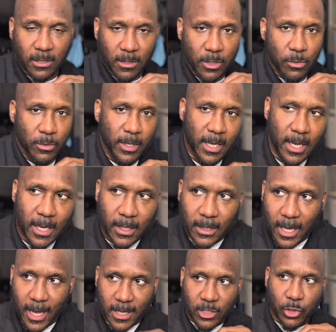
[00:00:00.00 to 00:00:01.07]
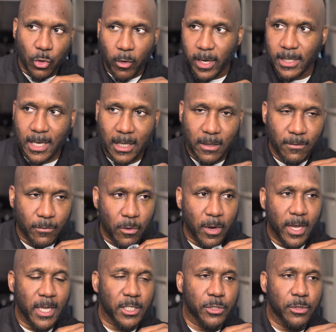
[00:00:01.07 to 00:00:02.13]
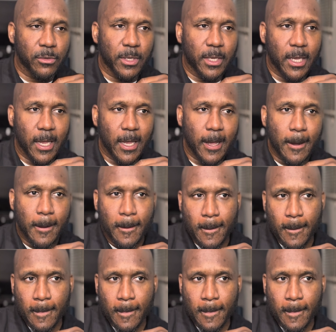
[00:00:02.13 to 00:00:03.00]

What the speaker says: You'll get like storytelling voice. You'll get